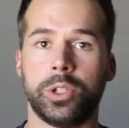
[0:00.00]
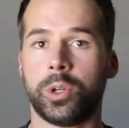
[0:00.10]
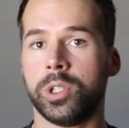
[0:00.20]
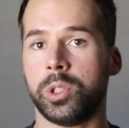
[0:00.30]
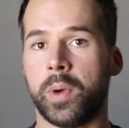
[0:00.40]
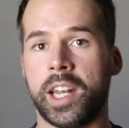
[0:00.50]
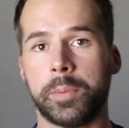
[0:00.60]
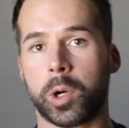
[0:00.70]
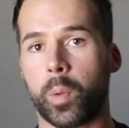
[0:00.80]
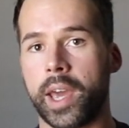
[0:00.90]
You couldn't do any
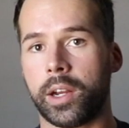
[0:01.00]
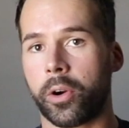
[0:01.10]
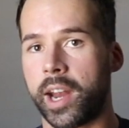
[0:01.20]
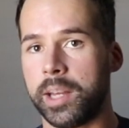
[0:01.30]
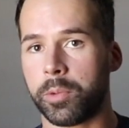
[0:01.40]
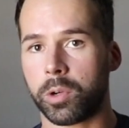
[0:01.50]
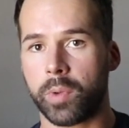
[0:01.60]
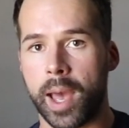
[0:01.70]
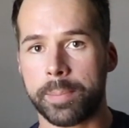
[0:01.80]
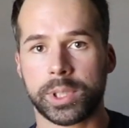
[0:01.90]
more weight or any more
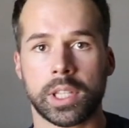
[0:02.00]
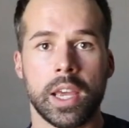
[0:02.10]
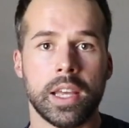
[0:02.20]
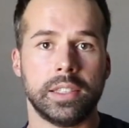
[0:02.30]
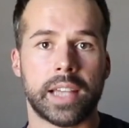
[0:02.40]
reps.